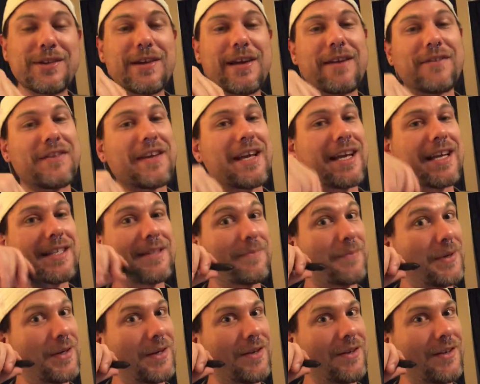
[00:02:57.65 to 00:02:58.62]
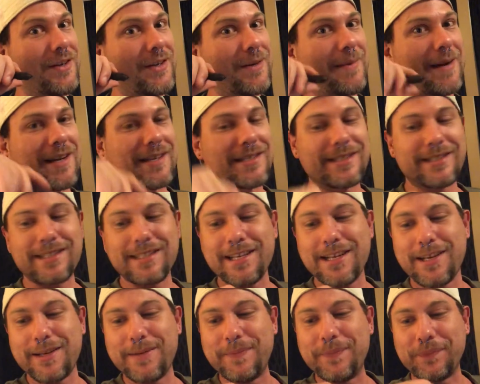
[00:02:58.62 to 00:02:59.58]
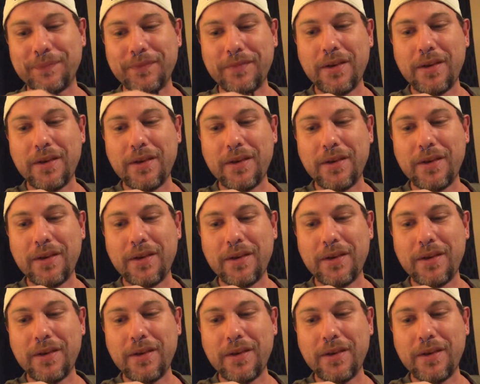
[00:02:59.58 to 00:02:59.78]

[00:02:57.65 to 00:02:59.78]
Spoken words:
have cats, put your litter boxes up.